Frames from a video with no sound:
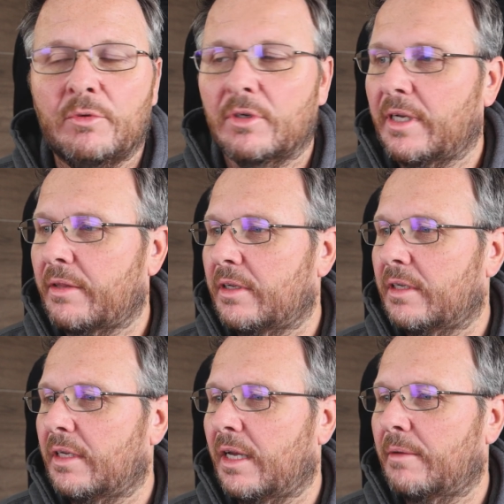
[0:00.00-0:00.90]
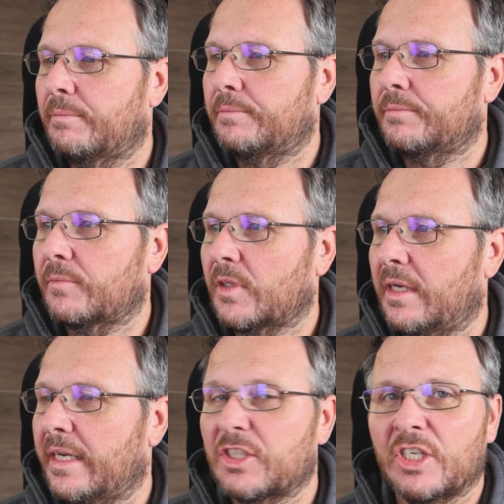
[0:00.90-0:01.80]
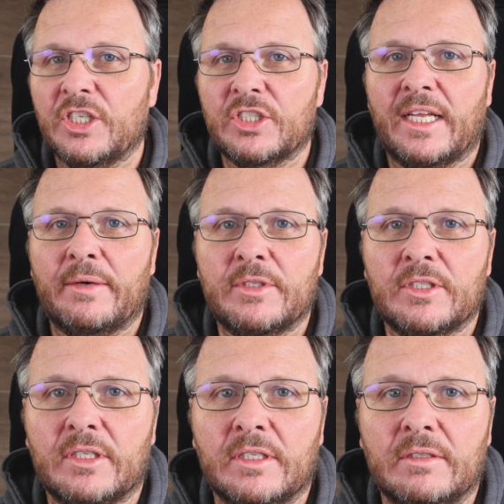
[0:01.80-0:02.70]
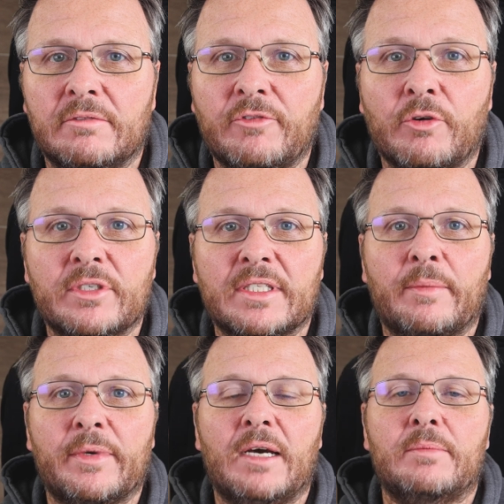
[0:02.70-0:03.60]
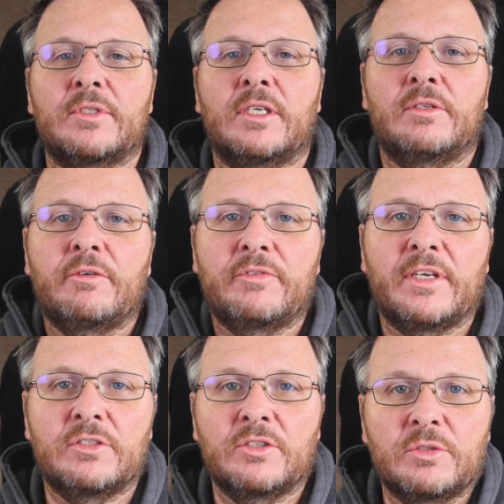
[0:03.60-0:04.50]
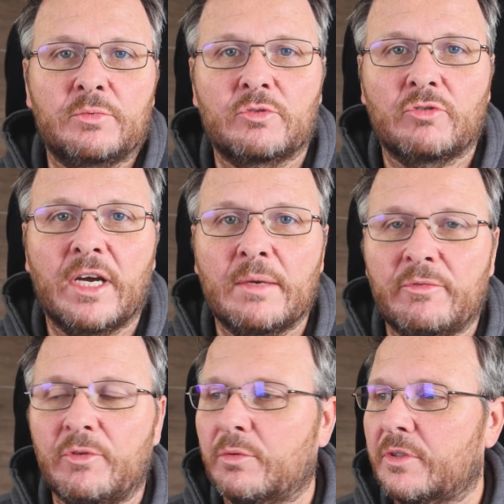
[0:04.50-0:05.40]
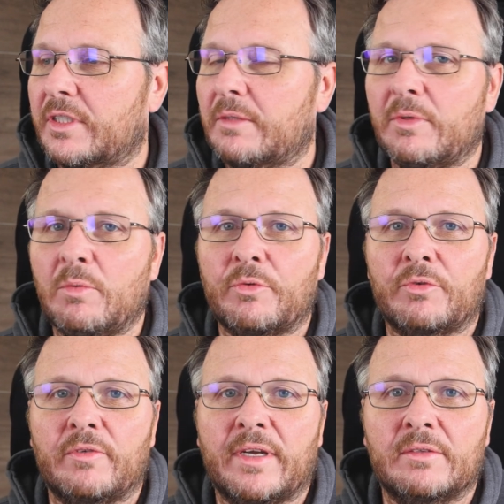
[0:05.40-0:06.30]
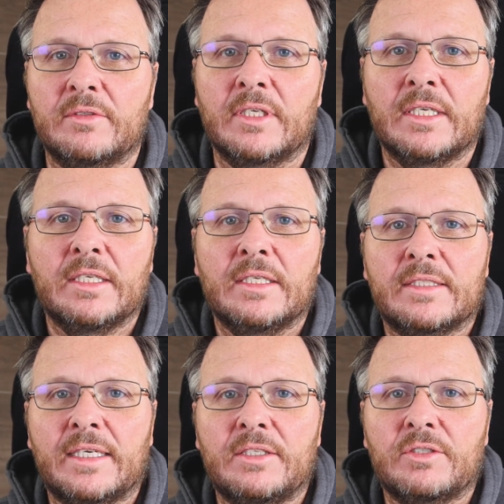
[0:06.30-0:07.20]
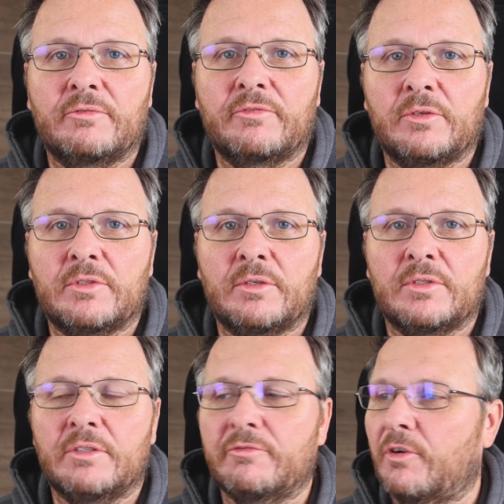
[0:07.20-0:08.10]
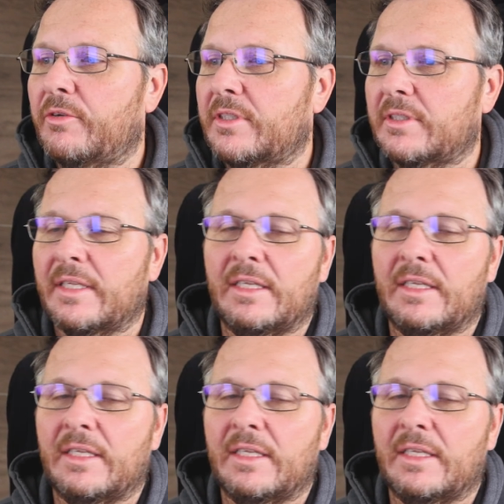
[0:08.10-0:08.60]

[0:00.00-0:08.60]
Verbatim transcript: We've got another um, excursion out into the forest coming up so don't forget to subscribe if you want to see me wander around taking some photos in the forest